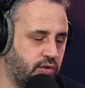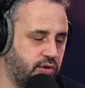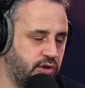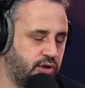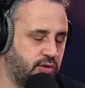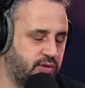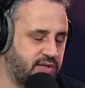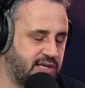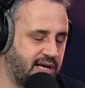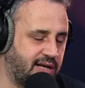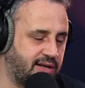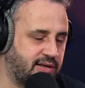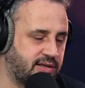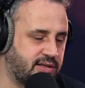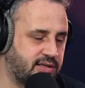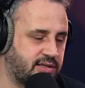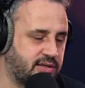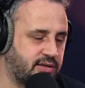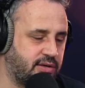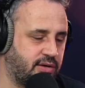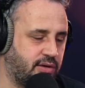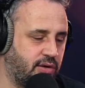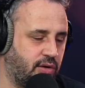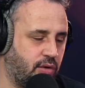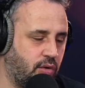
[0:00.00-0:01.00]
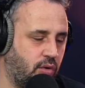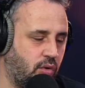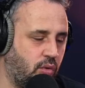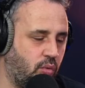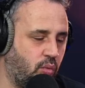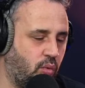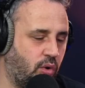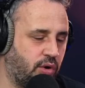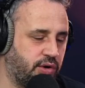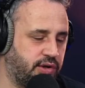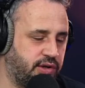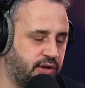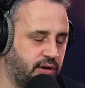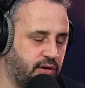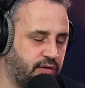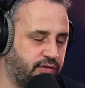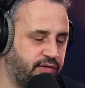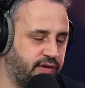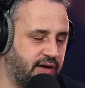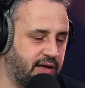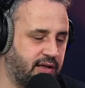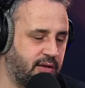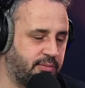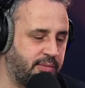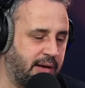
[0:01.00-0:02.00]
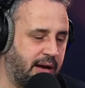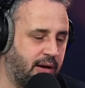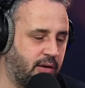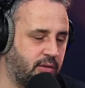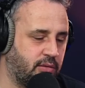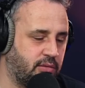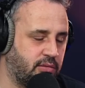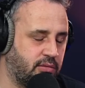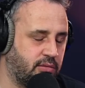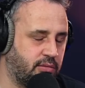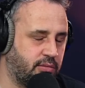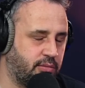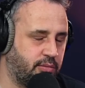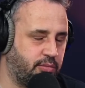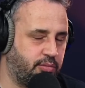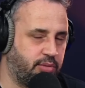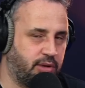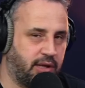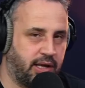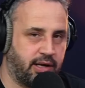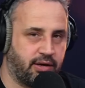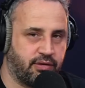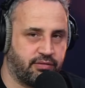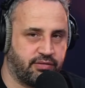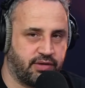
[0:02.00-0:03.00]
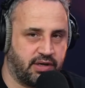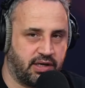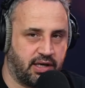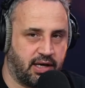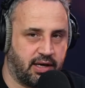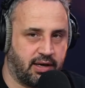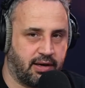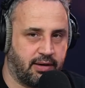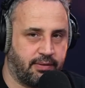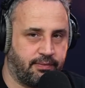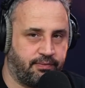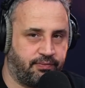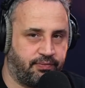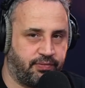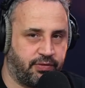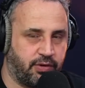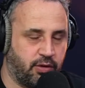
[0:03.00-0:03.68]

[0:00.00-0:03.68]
You tell us, what do you feel about player of the year?